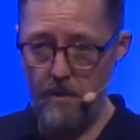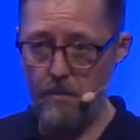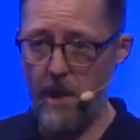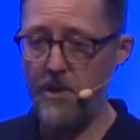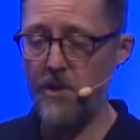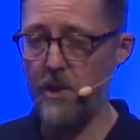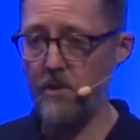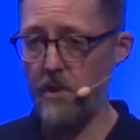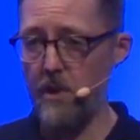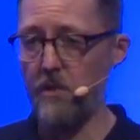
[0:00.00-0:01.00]
pie
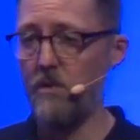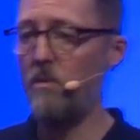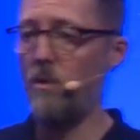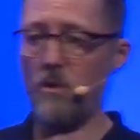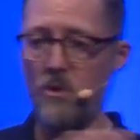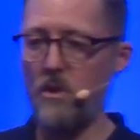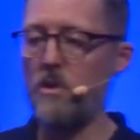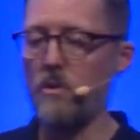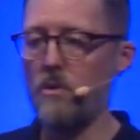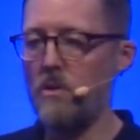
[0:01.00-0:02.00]
charts on or
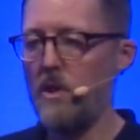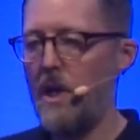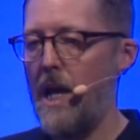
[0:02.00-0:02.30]
circles,